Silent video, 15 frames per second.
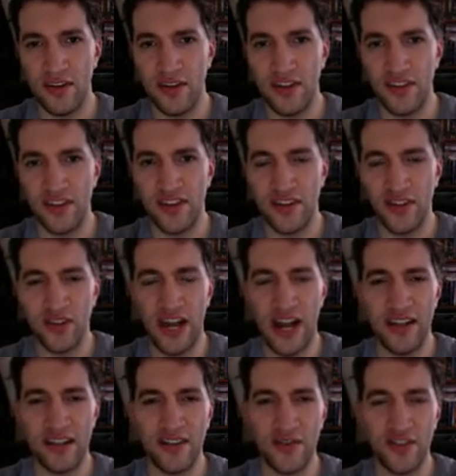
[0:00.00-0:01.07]
He's still
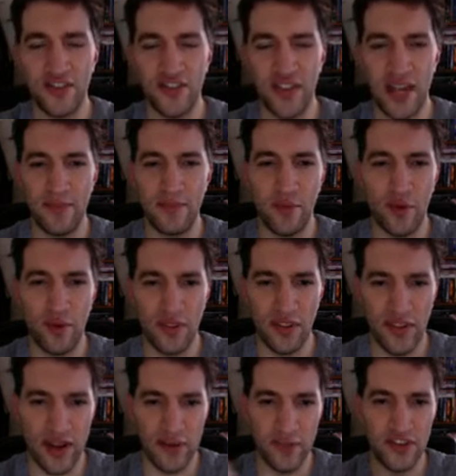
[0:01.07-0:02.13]
got the skateboard, the
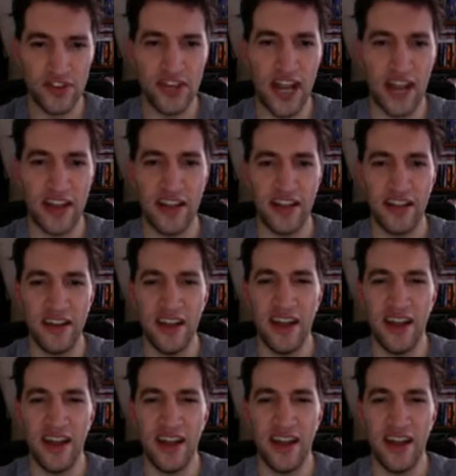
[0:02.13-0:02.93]
Letterman's jacket,